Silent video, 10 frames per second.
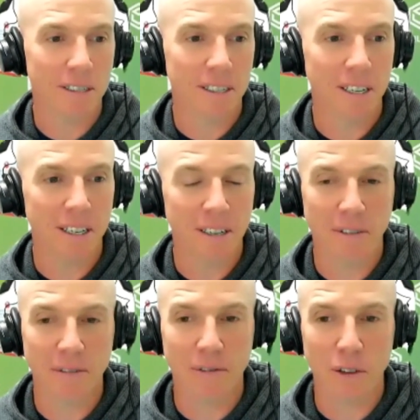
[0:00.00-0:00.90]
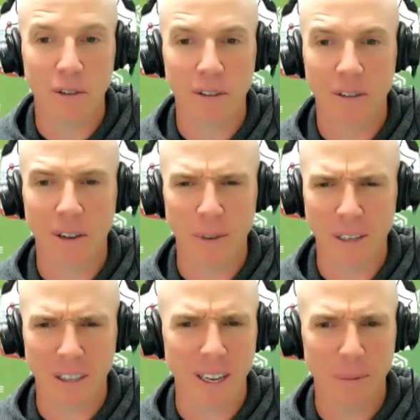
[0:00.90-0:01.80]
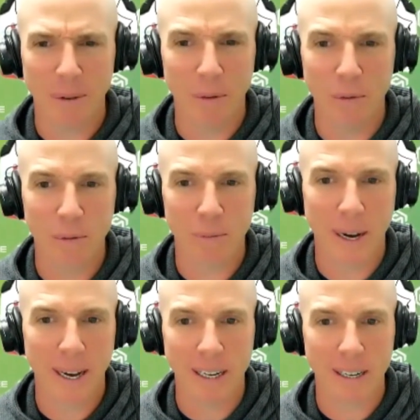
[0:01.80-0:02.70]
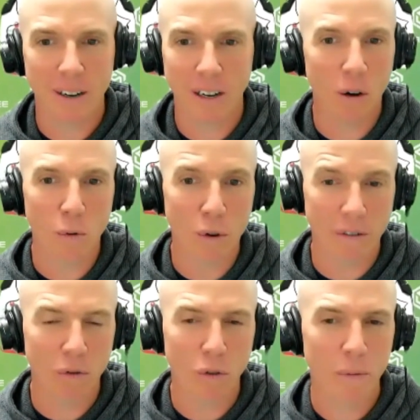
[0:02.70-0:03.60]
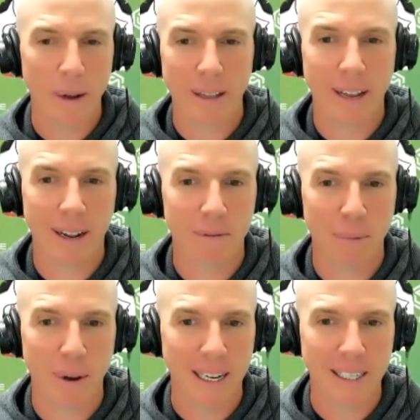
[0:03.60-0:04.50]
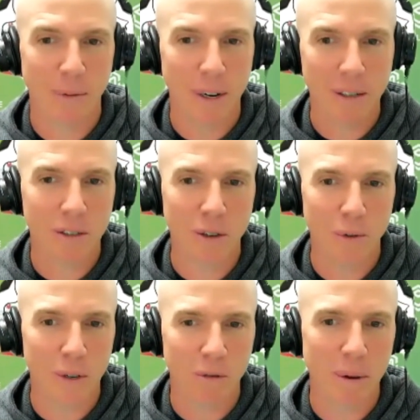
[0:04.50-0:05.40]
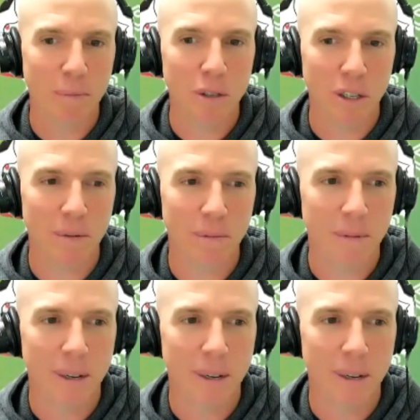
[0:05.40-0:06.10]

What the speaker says: in a different view. Like when you think about what we were paying, I wouldn't have thought about that, paying someone else to do it as a membership.